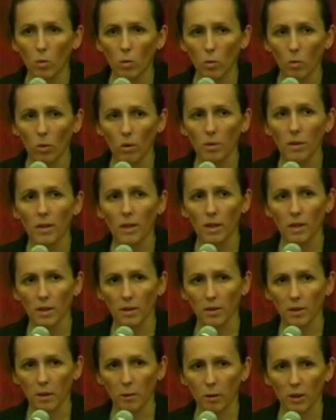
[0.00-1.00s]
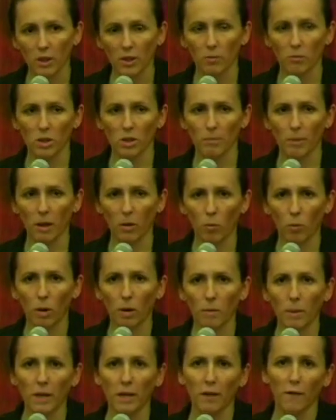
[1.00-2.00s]
The question was about why
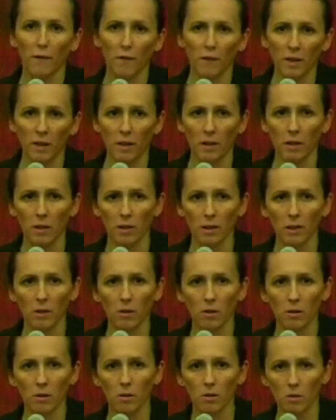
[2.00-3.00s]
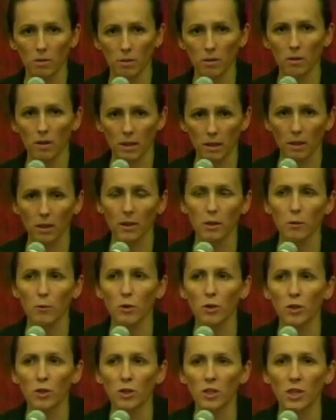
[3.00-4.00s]
make it fit in a legally into a
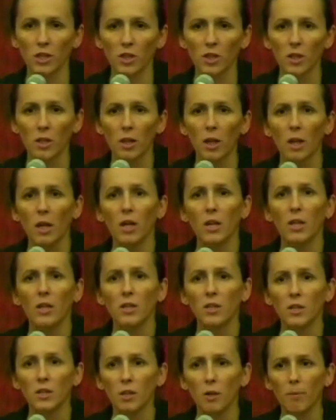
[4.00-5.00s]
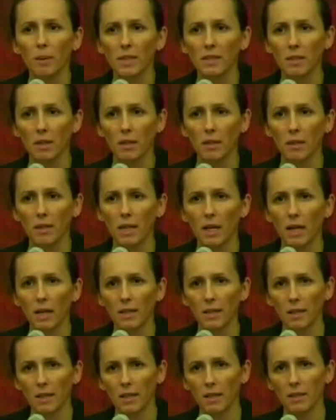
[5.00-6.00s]
jurisdiction. So basically the
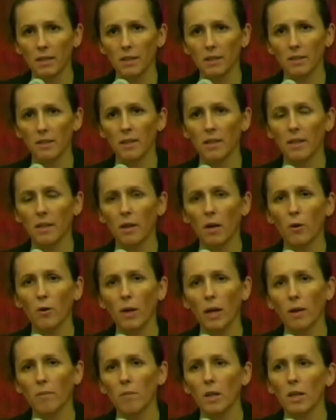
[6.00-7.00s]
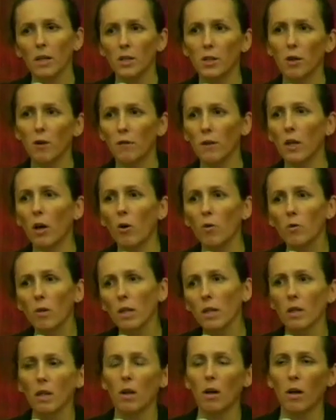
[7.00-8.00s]
idea is that, okay, so if the
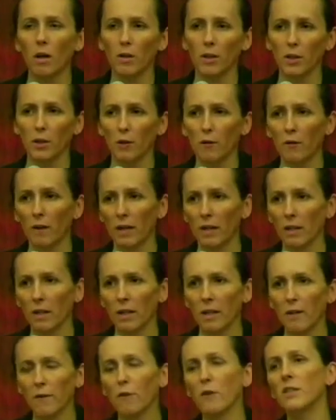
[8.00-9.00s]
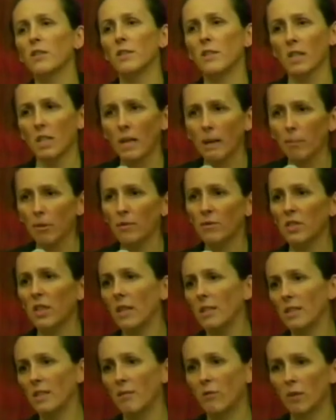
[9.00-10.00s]
only law that you're violating, for instance, a couple of
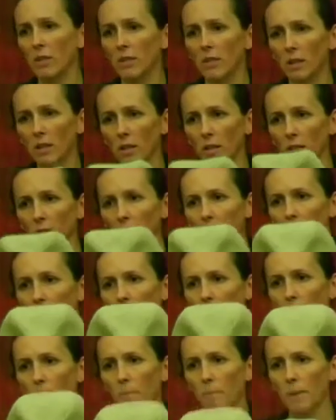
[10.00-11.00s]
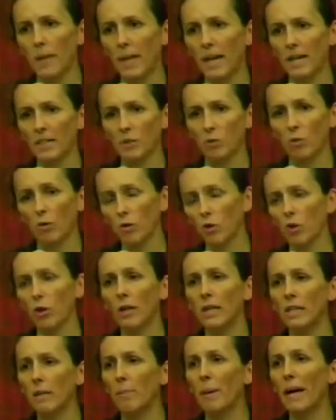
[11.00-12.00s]
states have recently passed or are
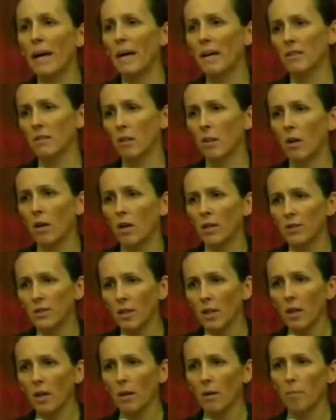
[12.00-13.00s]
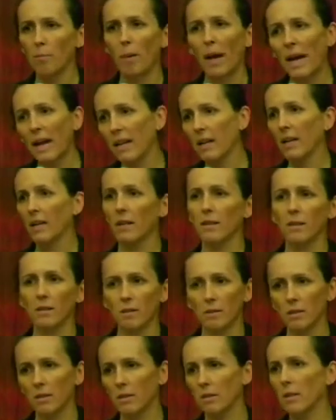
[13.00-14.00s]
trying to pass laws
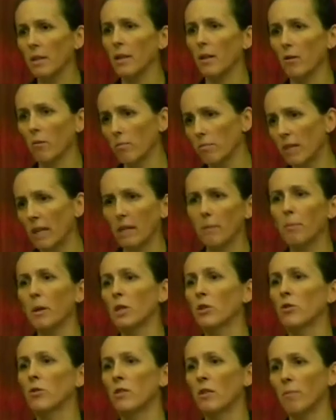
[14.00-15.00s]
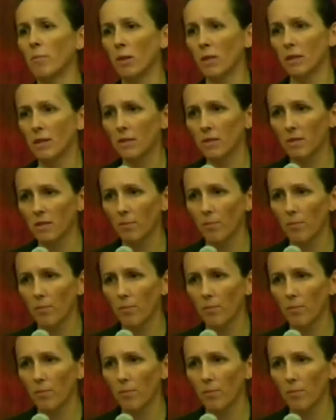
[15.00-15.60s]
banning, you know, taking pictures of the police.